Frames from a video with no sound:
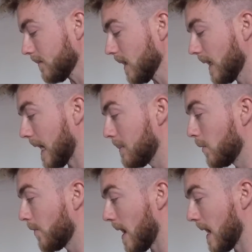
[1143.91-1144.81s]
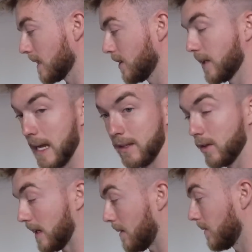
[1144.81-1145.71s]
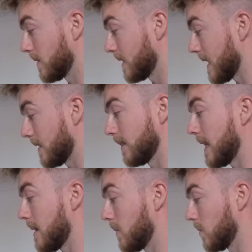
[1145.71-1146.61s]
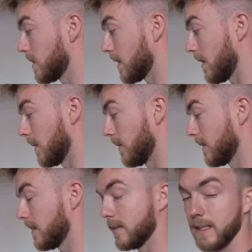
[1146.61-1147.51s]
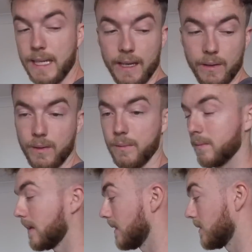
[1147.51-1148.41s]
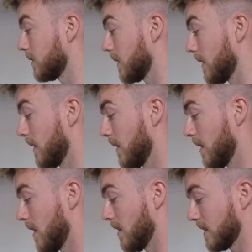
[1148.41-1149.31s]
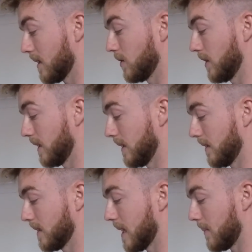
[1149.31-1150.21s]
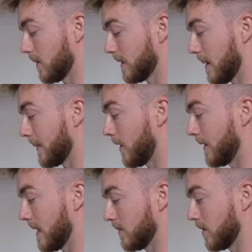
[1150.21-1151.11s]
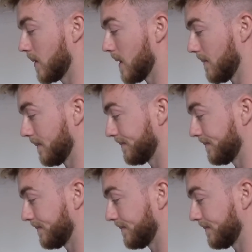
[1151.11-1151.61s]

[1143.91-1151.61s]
Cable flags, you can do that with the standard labels, so there is a setting on that to do it. It tells you step-by-step guide how to do it.